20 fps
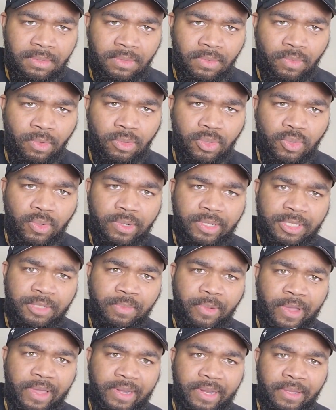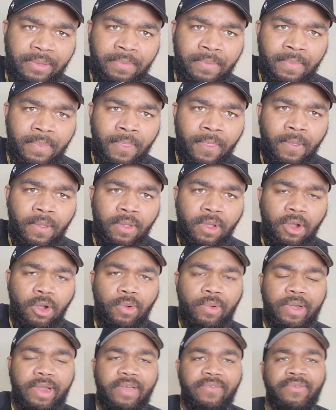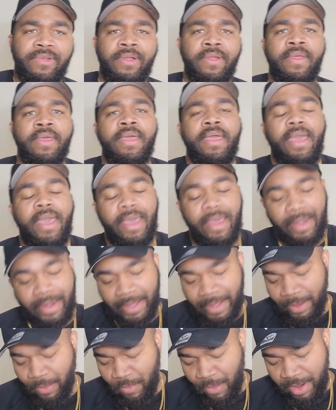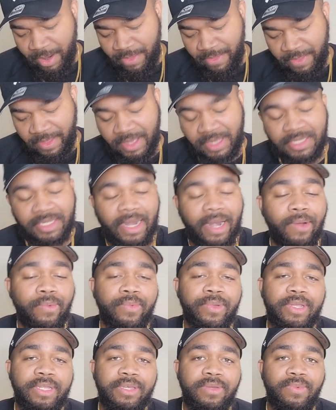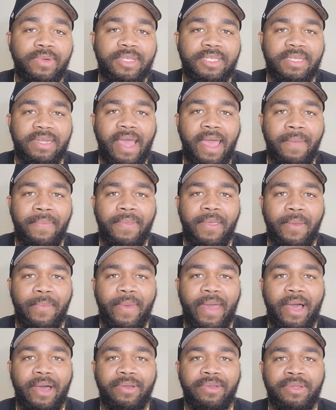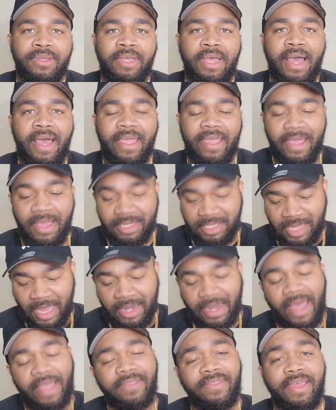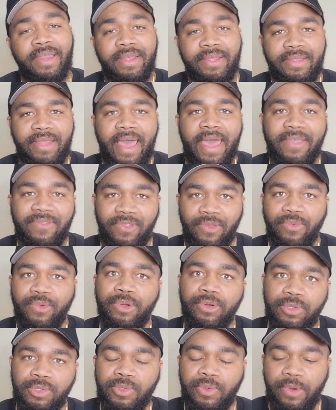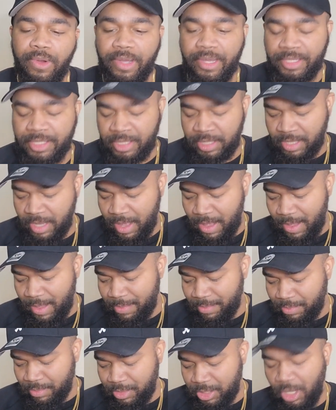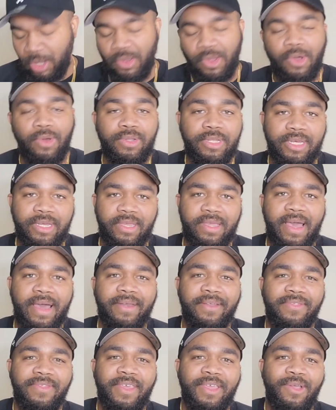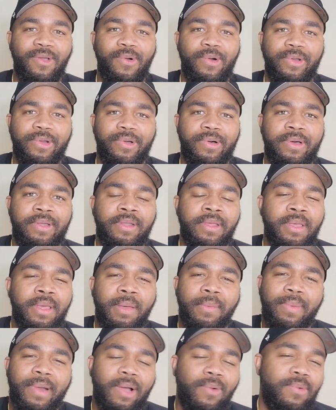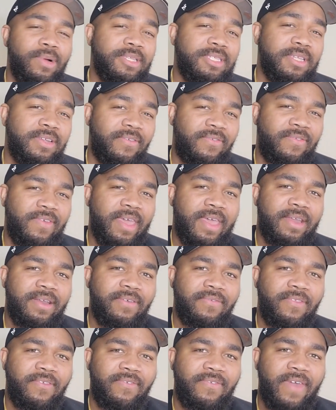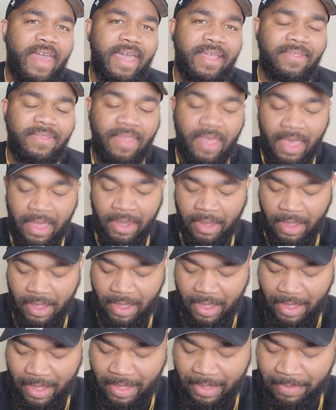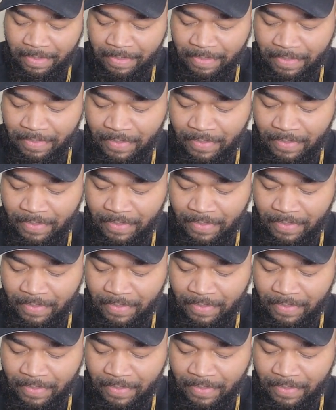Rolls-Royce branding or whatever. And one of the things that I really wasn't happy about, I guess I liked that it had the Rolls-Royce logo look kind of thing going on, but I wasn't a fan of the fact that,